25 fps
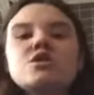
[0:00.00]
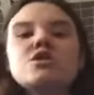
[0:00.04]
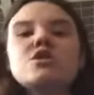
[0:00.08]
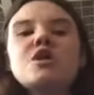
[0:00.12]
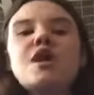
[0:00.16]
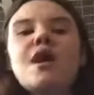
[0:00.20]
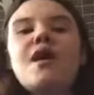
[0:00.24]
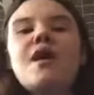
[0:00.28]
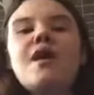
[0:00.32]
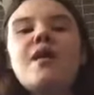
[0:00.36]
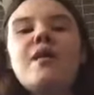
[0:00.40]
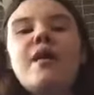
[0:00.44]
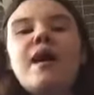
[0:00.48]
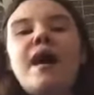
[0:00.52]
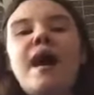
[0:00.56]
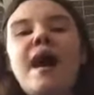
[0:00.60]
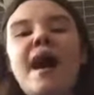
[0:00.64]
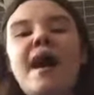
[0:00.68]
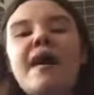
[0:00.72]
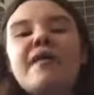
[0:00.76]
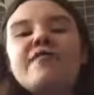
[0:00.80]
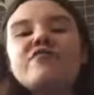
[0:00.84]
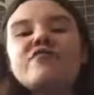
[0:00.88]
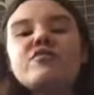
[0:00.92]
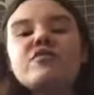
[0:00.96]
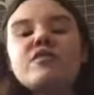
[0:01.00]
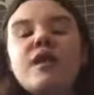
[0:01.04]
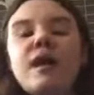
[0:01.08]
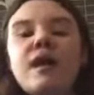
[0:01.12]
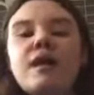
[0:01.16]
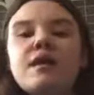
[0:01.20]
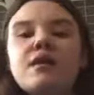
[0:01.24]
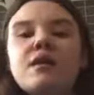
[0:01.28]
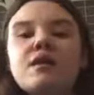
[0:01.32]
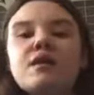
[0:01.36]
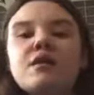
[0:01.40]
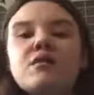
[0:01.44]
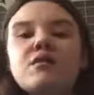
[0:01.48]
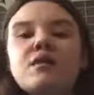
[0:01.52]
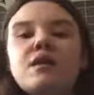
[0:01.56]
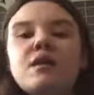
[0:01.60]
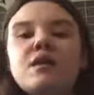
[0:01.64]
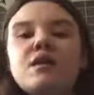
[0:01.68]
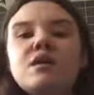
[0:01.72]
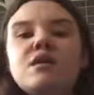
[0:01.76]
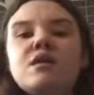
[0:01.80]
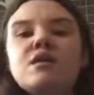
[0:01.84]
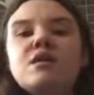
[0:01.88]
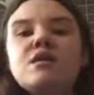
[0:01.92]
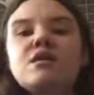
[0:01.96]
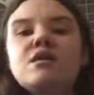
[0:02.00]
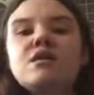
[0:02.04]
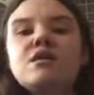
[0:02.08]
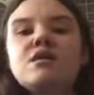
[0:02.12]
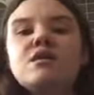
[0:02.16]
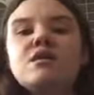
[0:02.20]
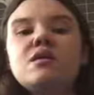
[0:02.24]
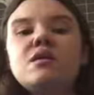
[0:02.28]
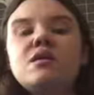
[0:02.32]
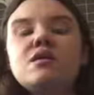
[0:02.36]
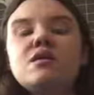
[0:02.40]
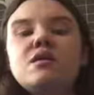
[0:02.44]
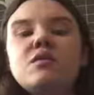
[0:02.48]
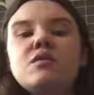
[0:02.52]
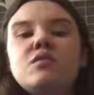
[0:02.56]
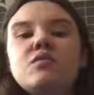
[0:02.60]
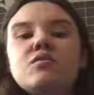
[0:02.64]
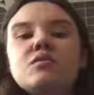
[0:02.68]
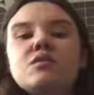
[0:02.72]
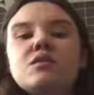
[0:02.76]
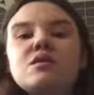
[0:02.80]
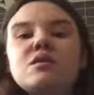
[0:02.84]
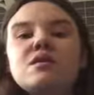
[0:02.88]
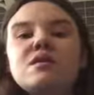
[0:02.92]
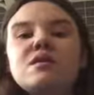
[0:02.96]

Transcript: So after that, you know, they, you know,